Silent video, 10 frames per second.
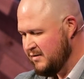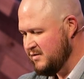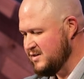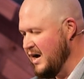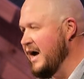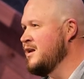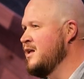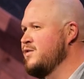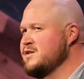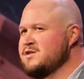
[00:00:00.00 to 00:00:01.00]
The title
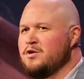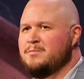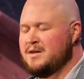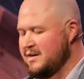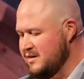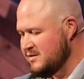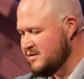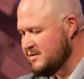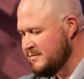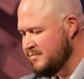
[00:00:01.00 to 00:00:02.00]
of this sermon
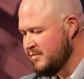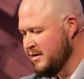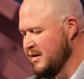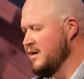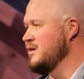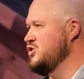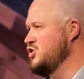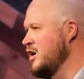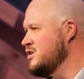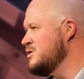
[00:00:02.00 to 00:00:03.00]
is
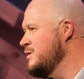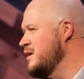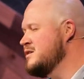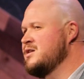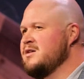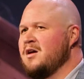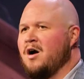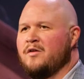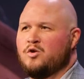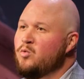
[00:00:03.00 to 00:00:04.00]
Judgment
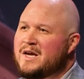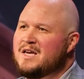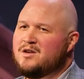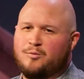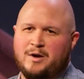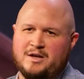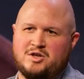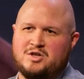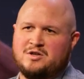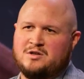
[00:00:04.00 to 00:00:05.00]
on the Wicked
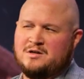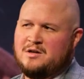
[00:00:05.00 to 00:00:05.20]
Rich.